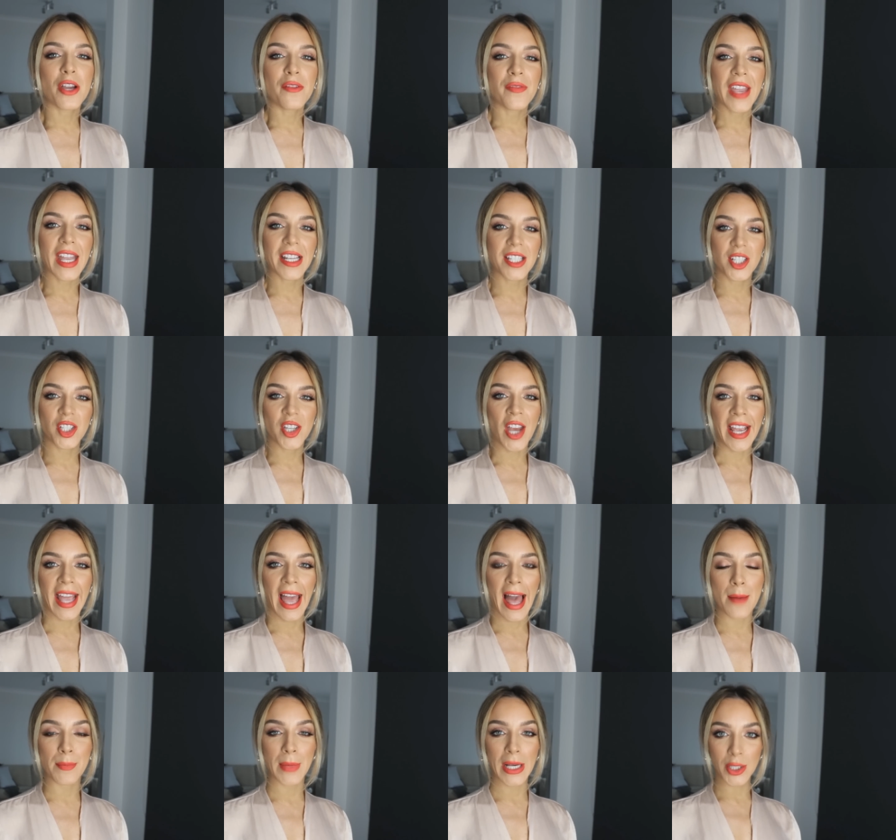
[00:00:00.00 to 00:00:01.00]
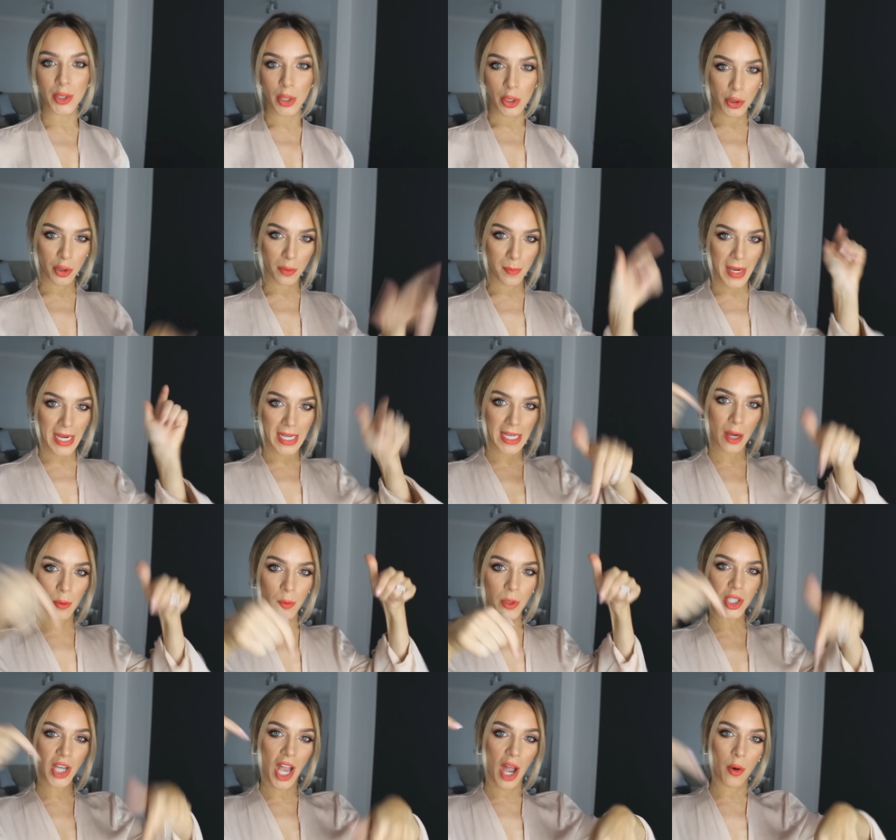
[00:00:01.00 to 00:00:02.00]
Don't forget to check out my social media,
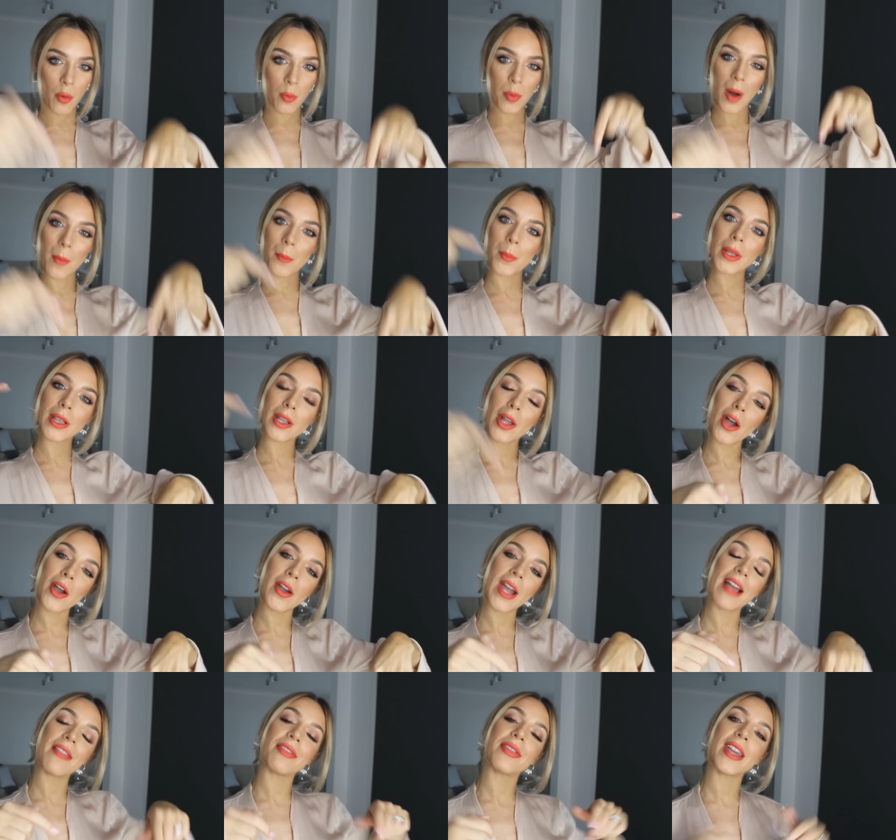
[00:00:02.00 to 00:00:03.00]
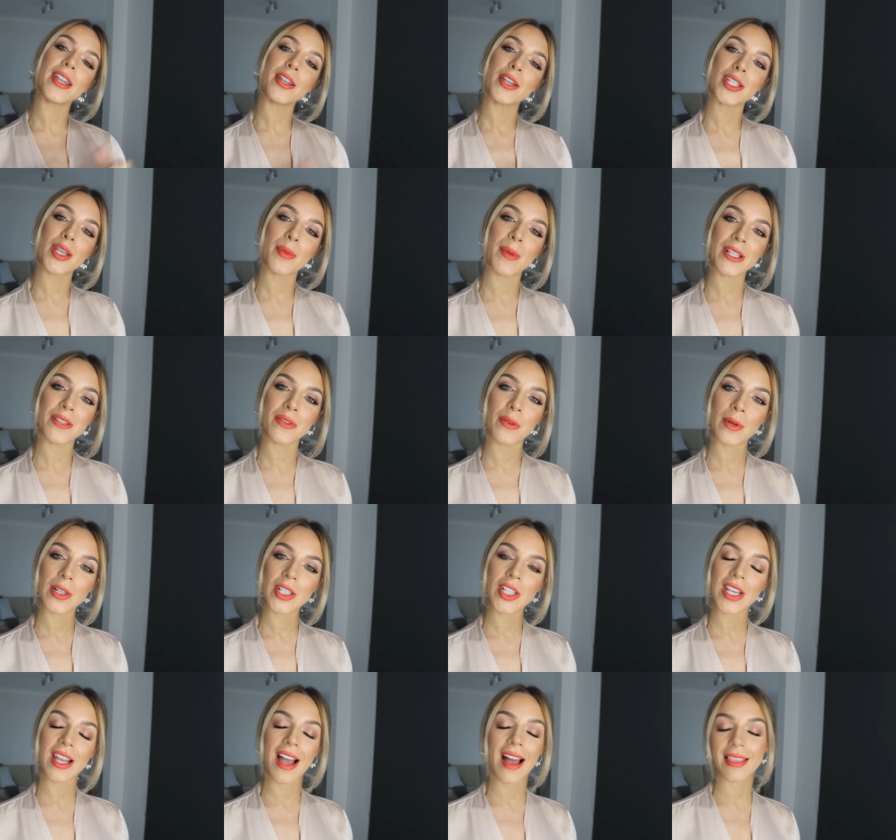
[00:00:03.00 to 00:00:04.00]
which I will pop below, and thank you so much for watching.